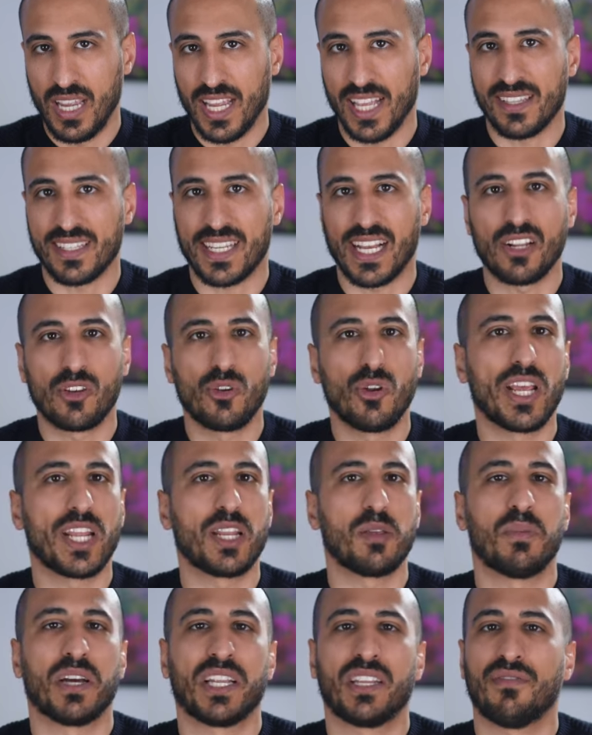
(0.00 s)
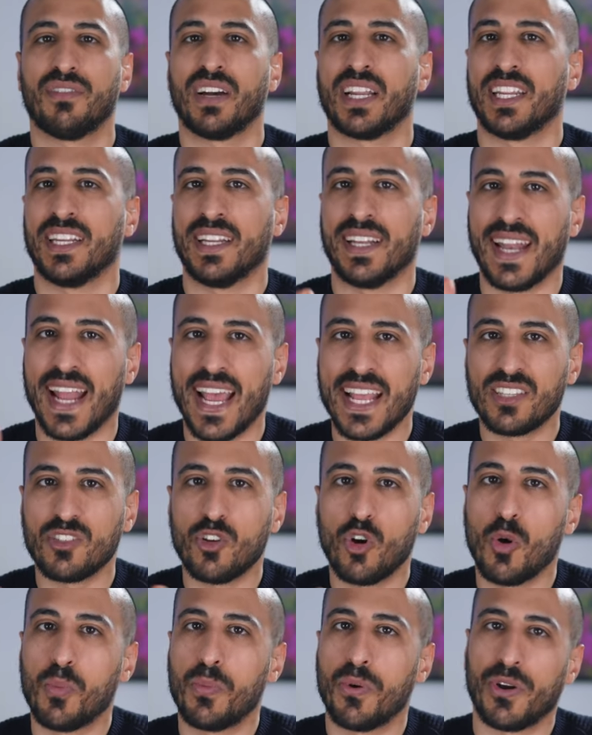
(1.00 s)
It's calculated by dividing net
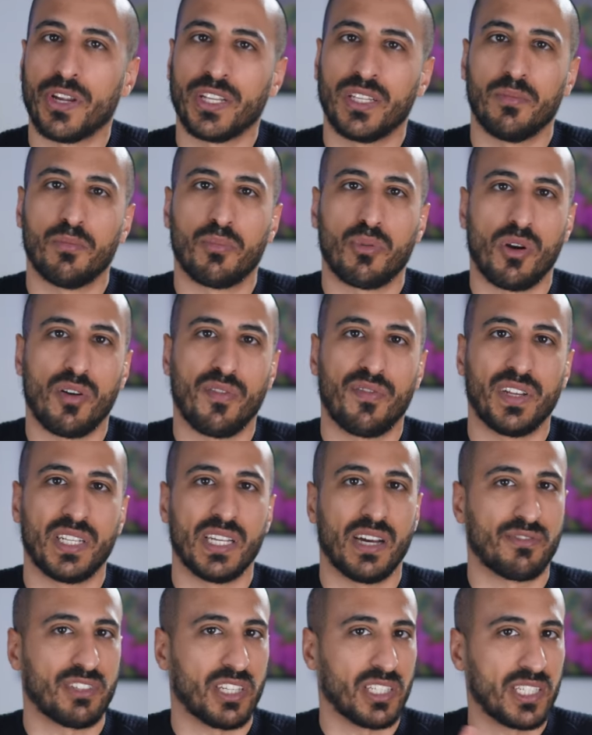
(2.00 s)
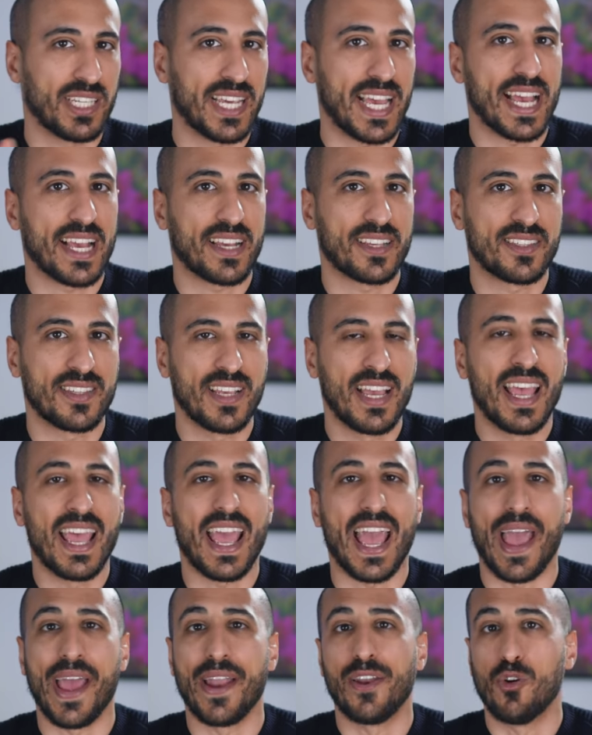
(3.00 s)
operating profit after tax
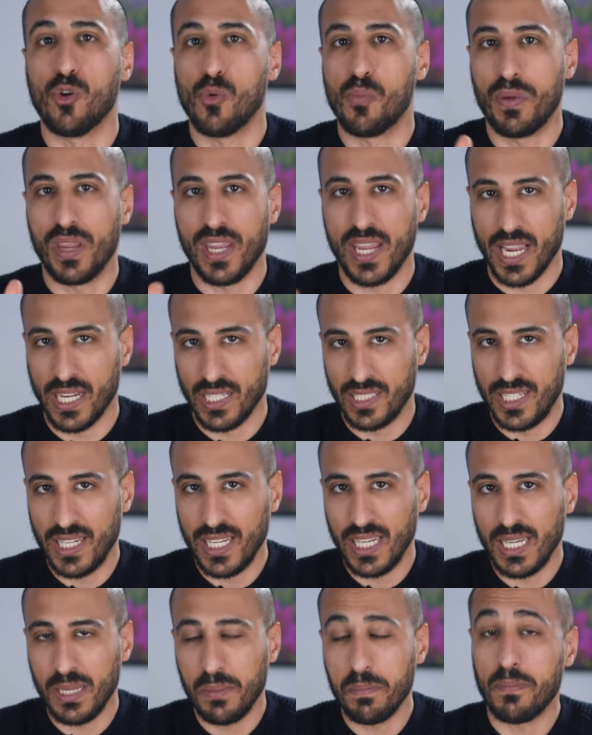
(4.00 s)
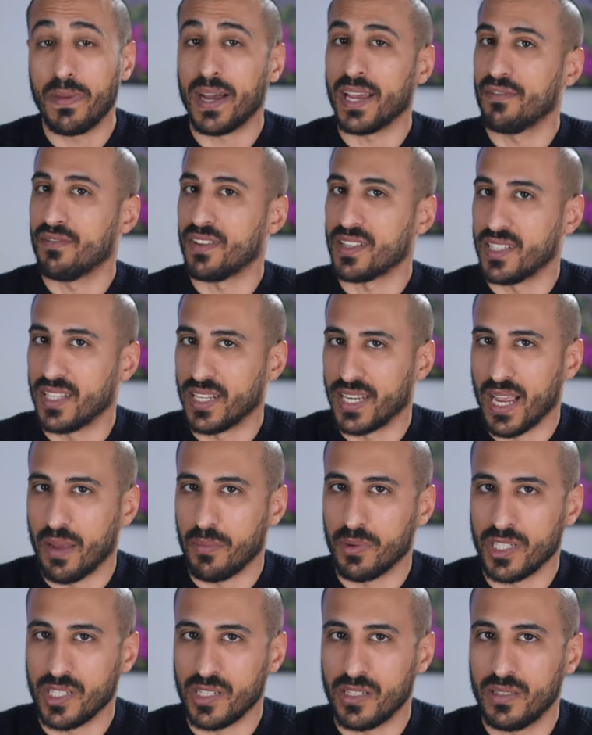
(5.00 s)
NOPAT by invested
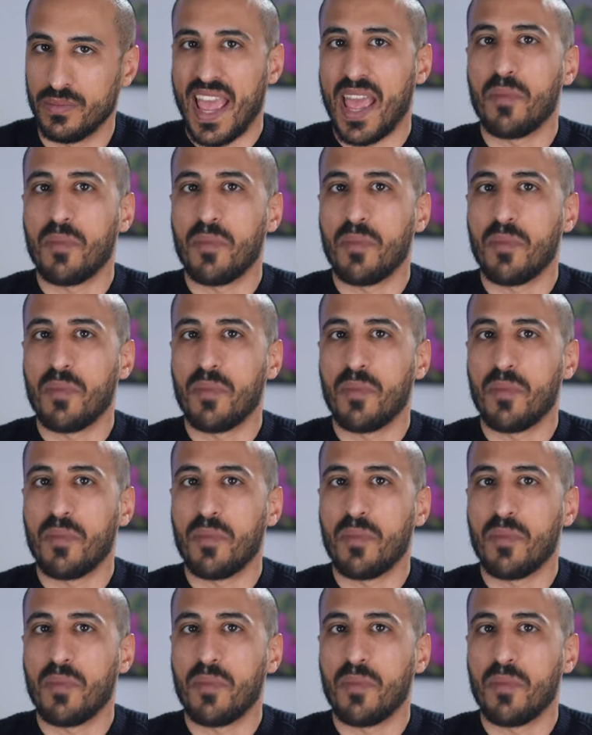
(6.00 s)
capital.